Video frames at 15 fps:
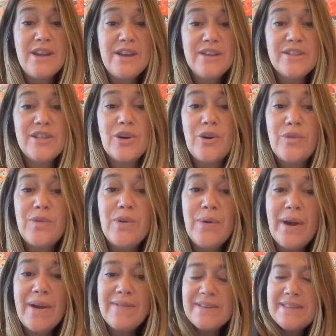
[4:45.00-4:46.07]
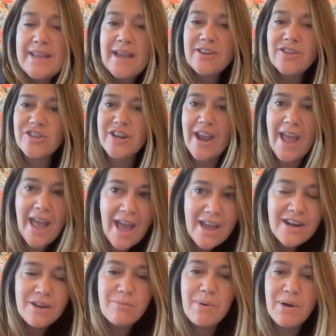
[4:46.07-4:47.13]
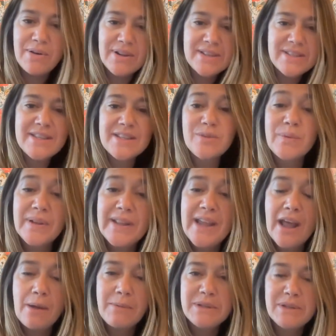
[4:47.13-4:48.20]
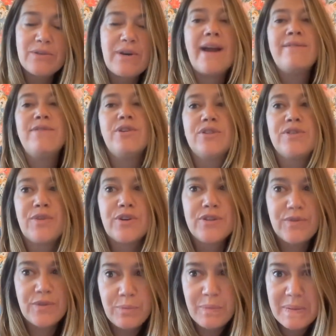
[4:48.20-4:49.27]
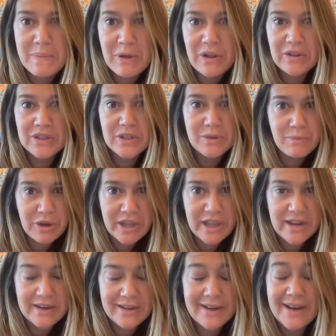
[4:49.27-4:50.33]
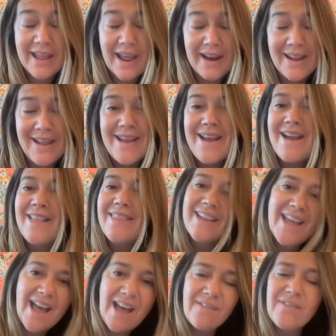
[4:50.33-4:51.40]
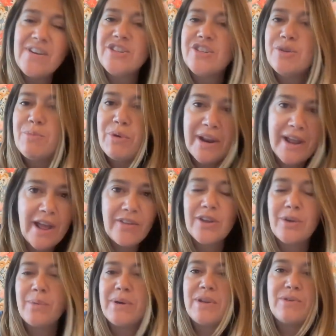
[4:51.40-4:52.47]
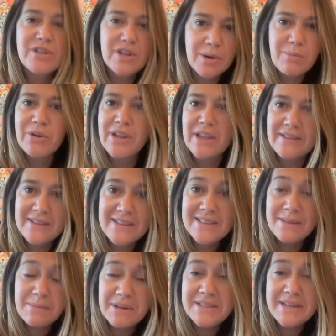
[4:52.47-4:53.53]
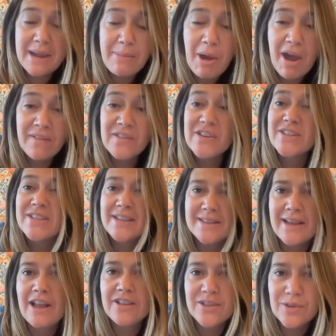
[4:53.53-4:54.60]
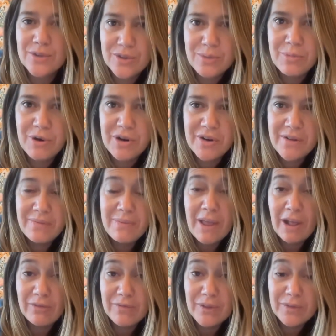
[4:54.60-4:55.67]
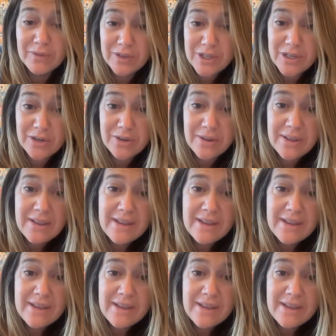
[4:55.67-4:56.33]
So if you have this extra added bonus, this really helps drive those first few people to book it. And again, the confidence you're putting out there when you start booking these limited time offers is also super helpful to you.